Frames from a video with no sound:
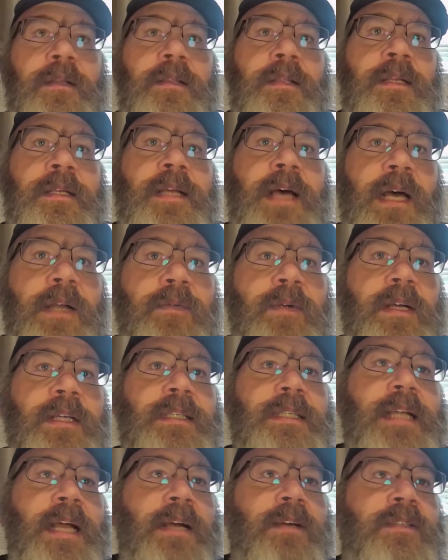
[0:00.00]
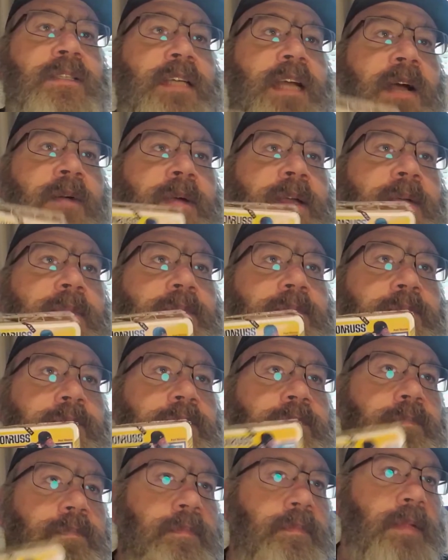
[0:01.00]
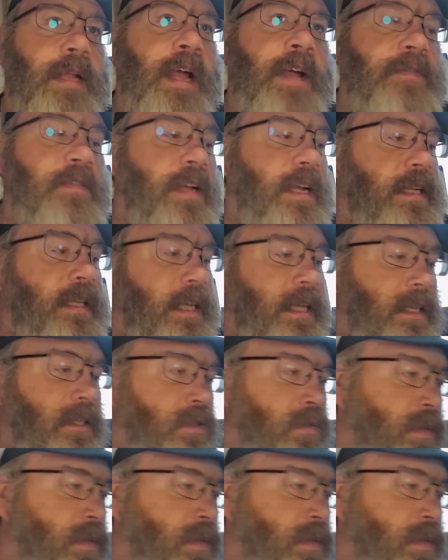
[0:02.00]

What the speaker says: the Donruss now, shall we? After I take a